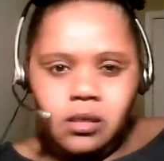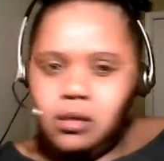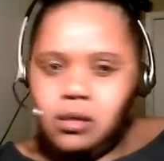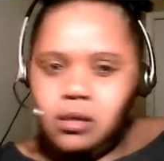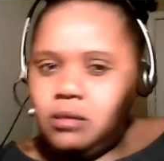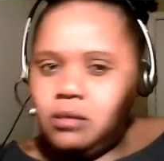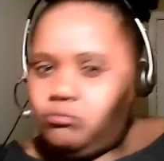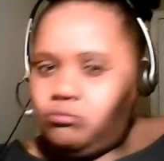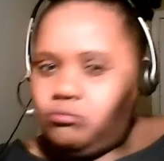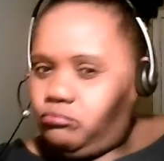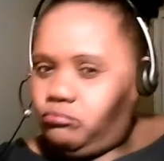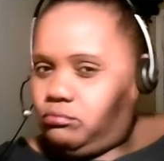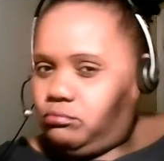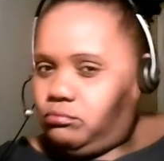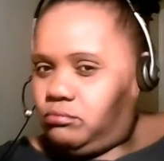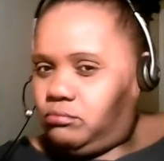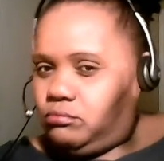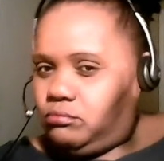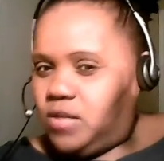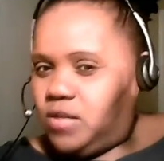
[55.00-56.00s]
and
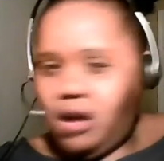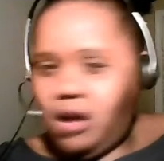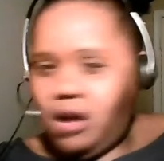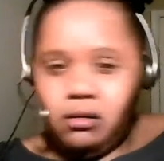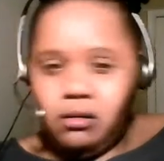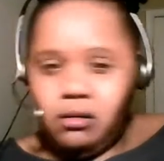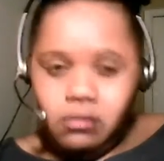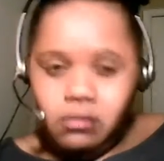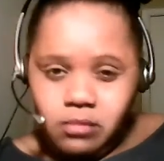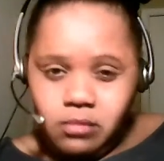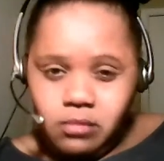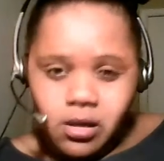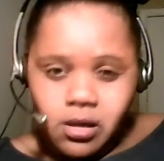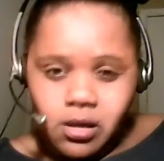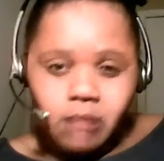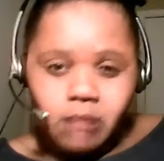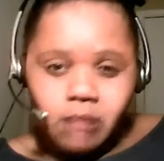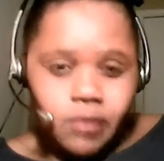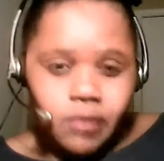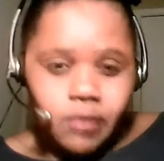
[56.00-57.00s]
y'all,
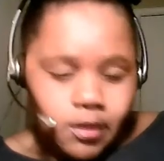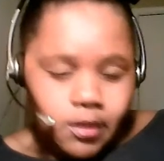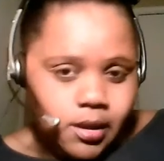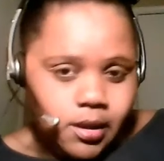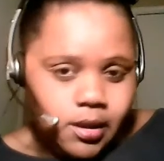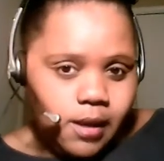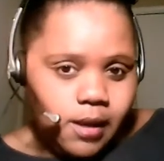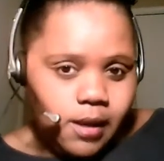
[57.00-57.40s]
I'm looking